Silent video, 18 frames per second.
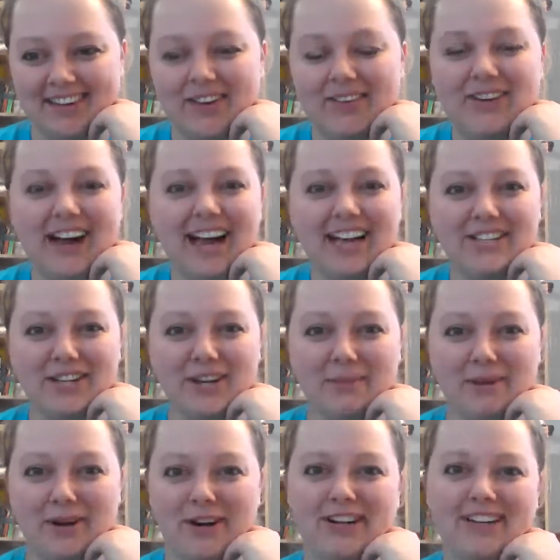Oh, hi,
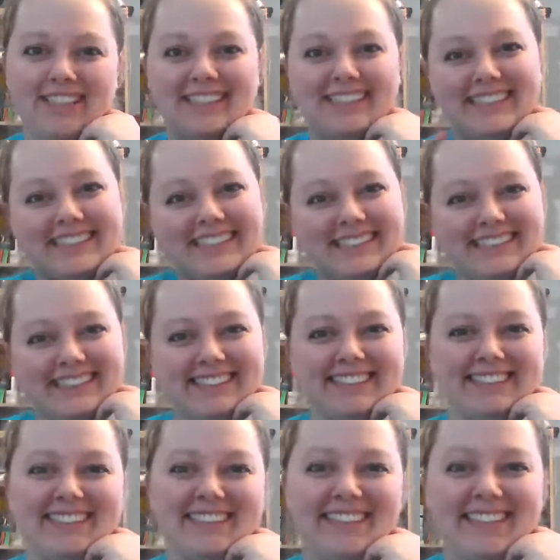Share Bear.
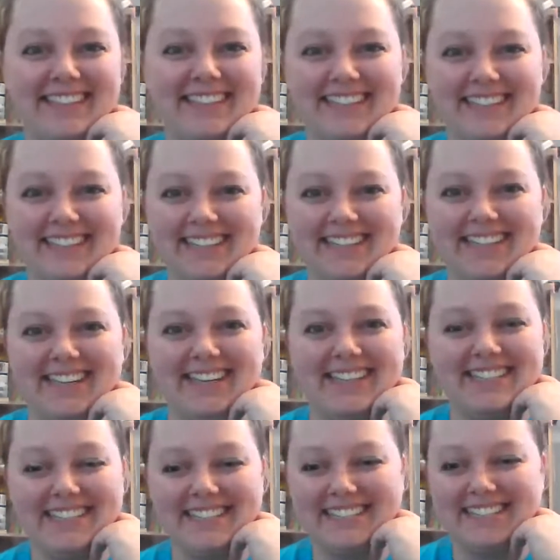
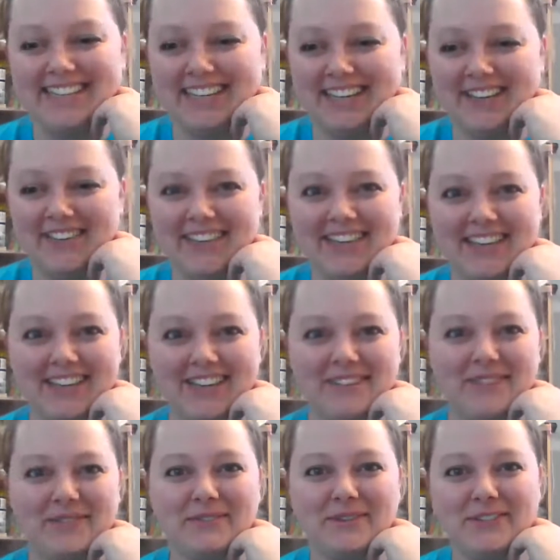Nice to see you. Thank
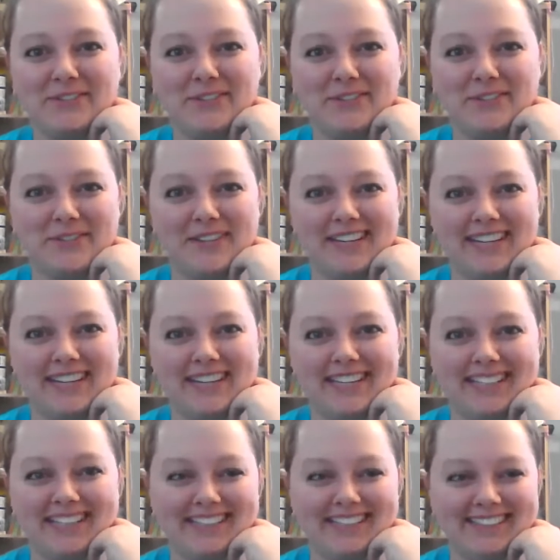you so much for
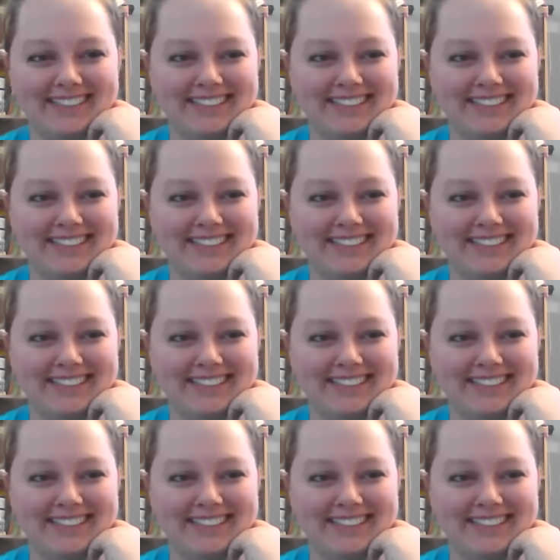joining.